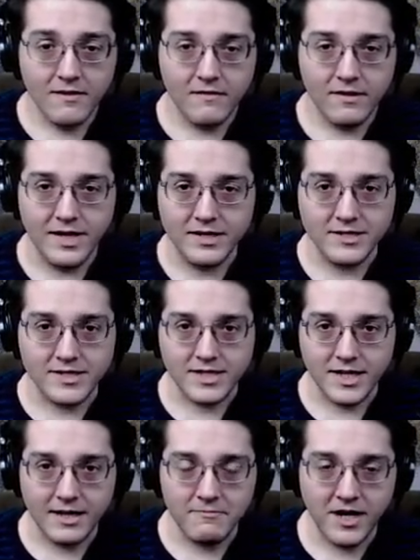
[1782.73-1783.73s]
And I just,
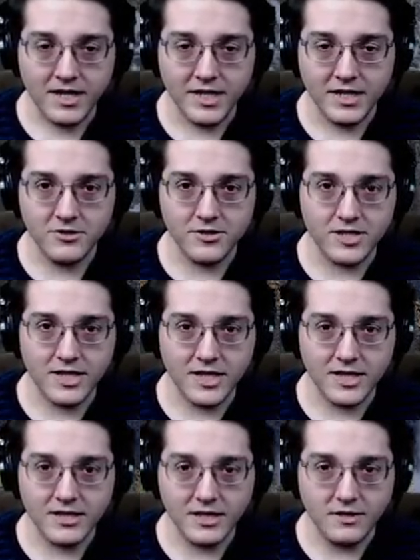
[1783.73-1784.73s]
I'm not interested
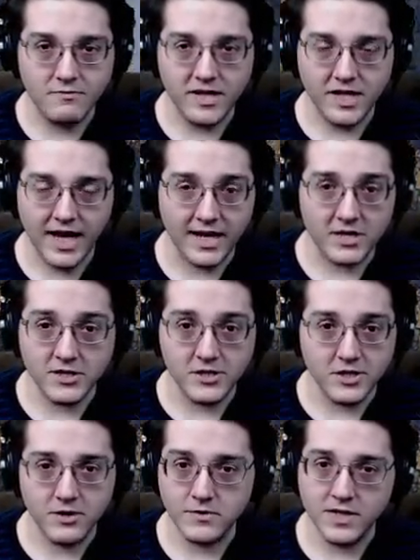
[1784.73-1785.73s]
in these big action
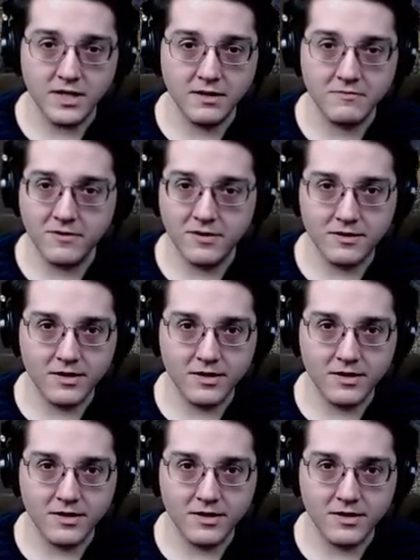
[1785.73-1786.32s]
shows anymore.